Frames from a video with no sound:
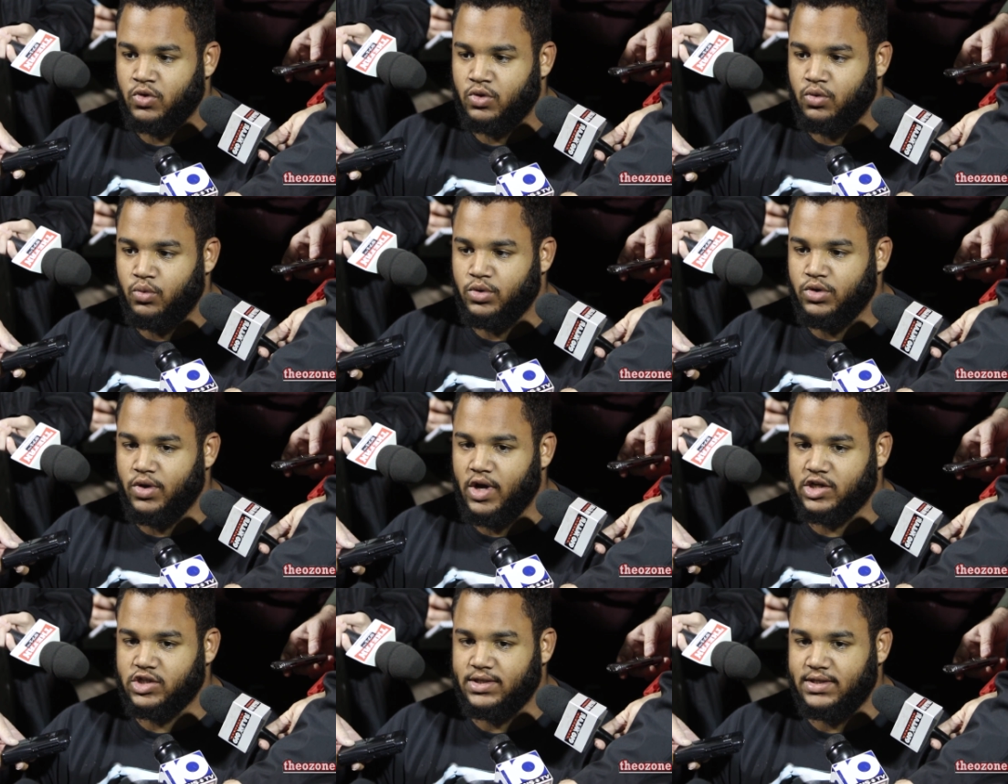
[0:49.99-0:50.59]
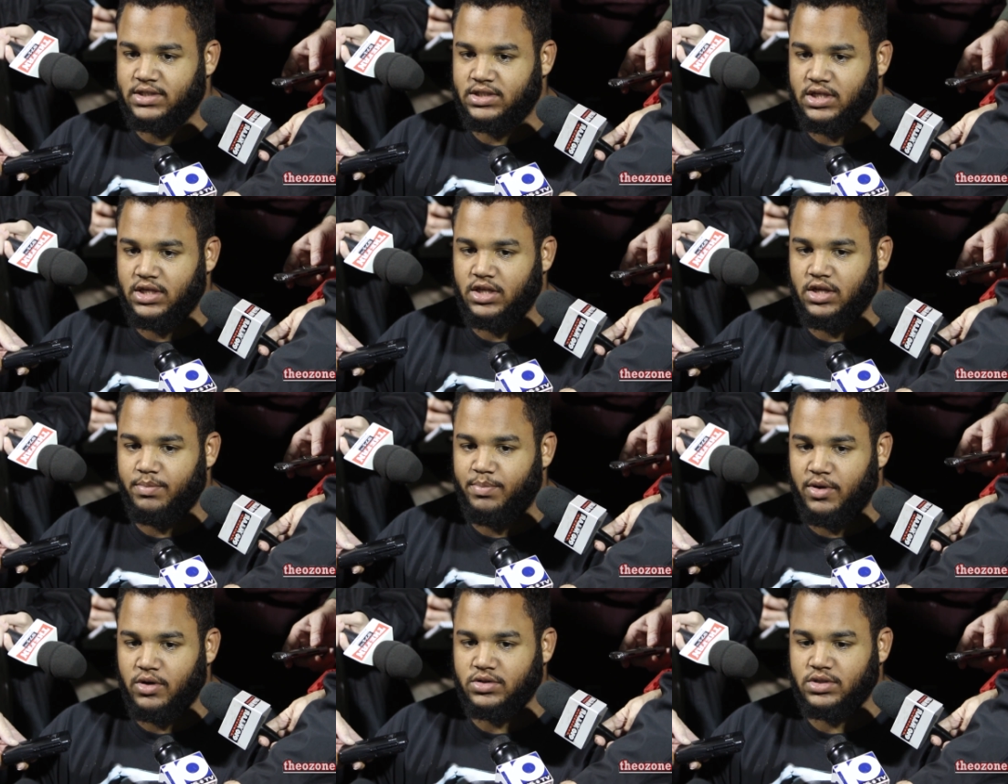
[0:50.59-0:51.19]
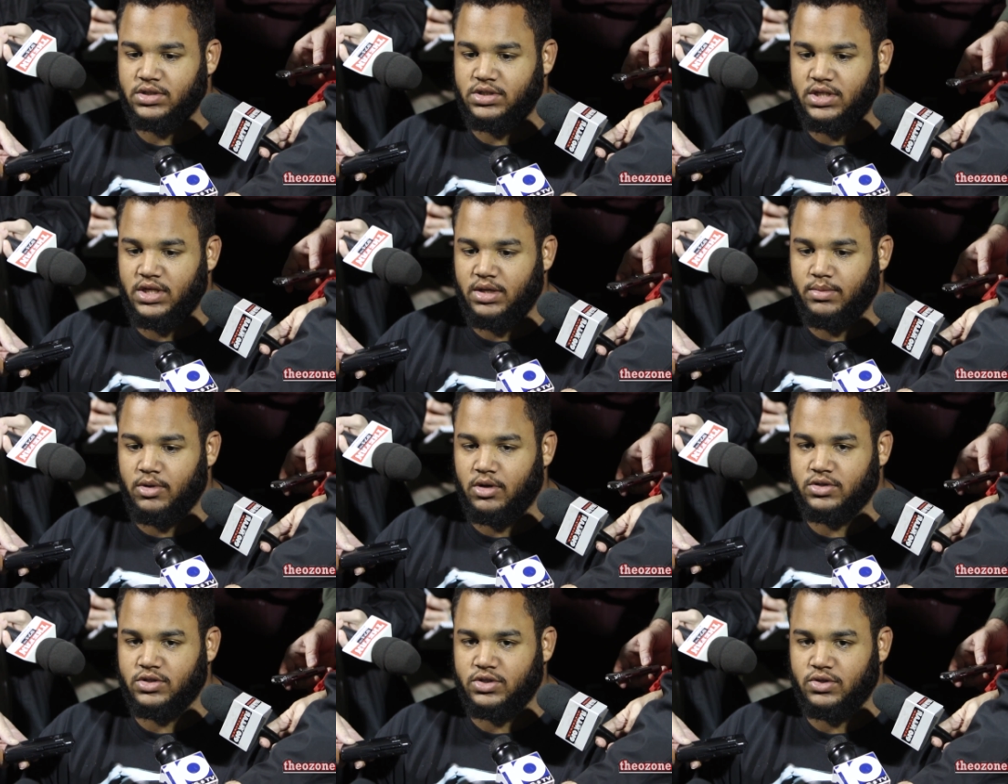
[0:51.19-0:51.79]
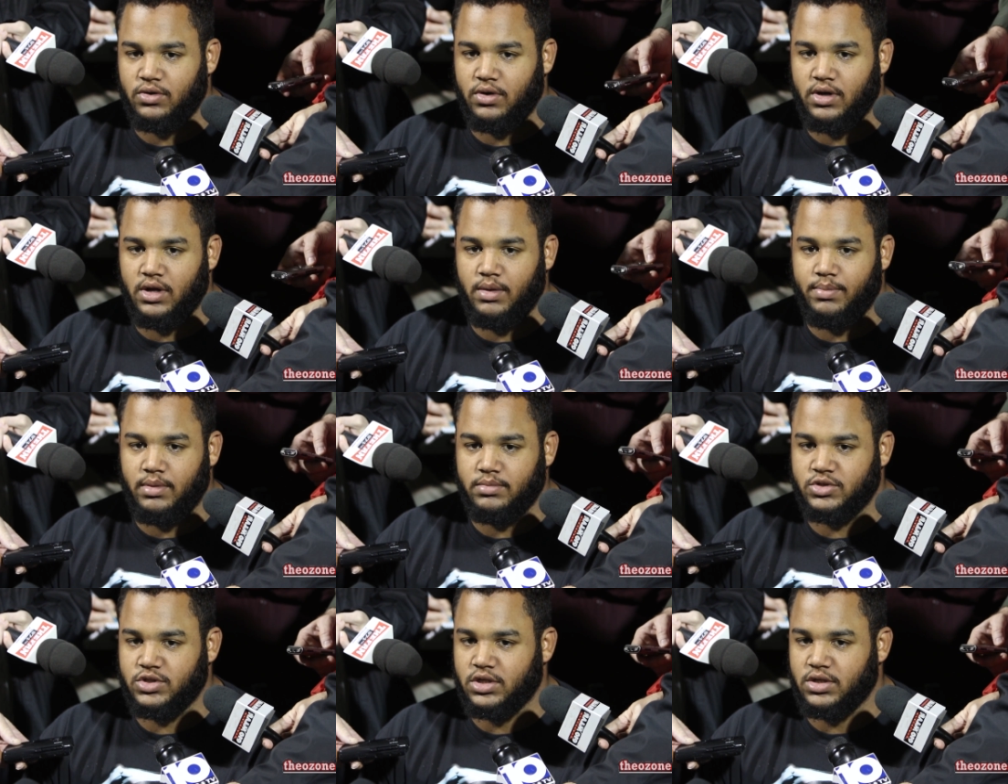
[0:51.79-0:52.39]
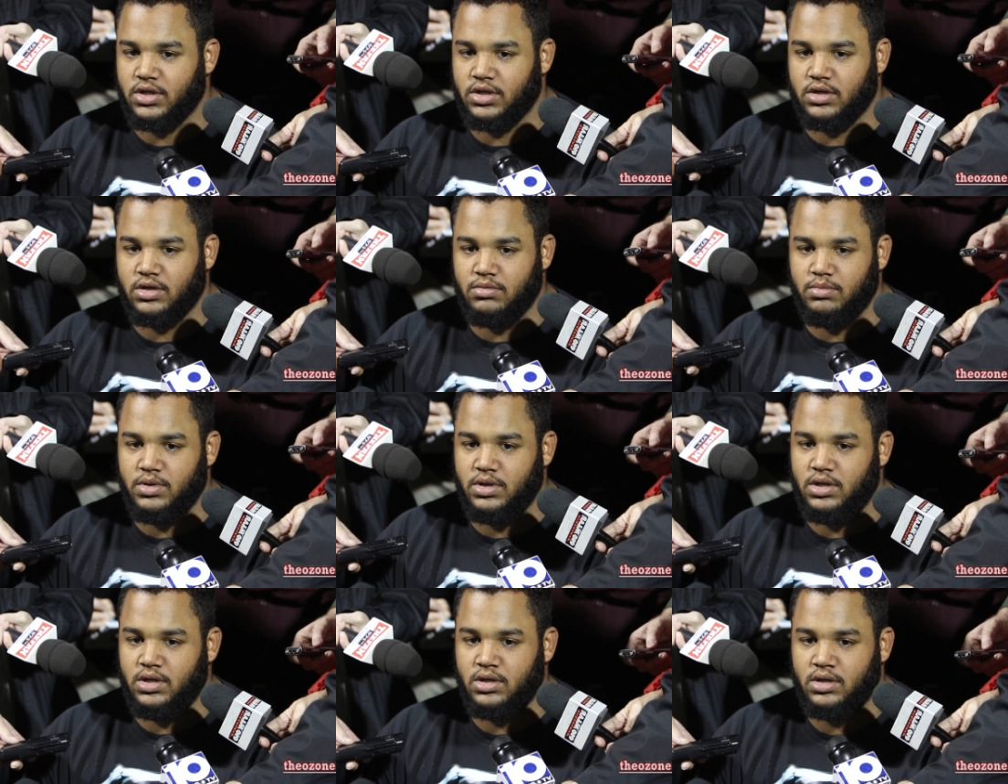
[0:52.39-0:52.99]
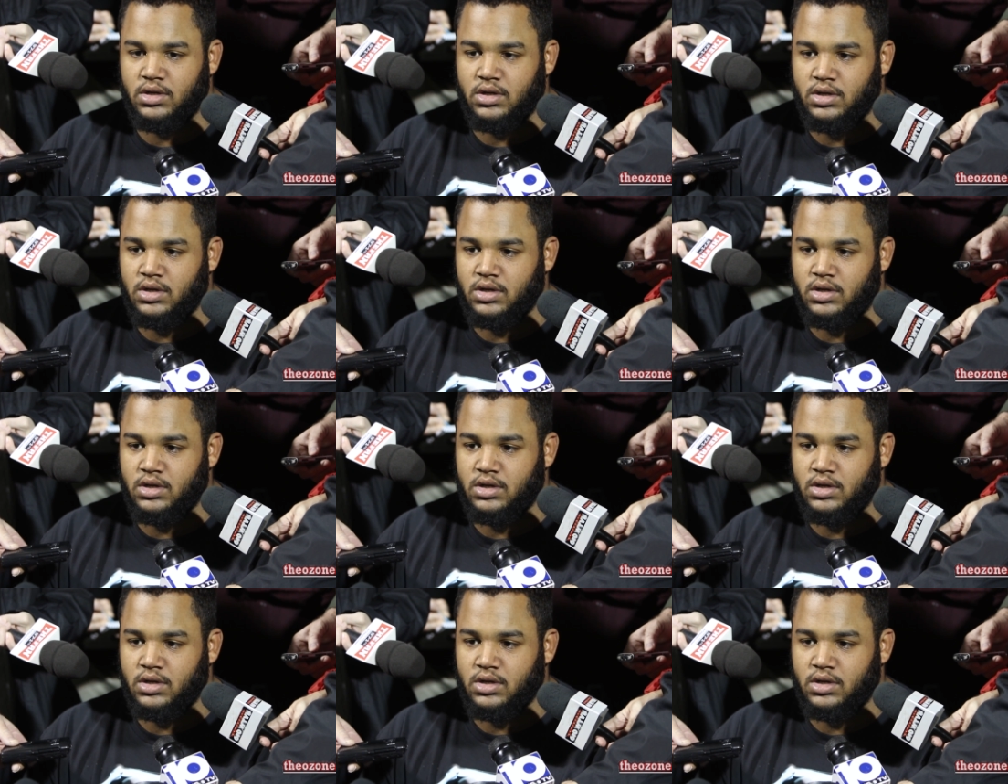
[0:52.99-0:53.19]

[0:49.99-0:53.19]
when you actually see the opposing team all suited up, I'm sure they're going to be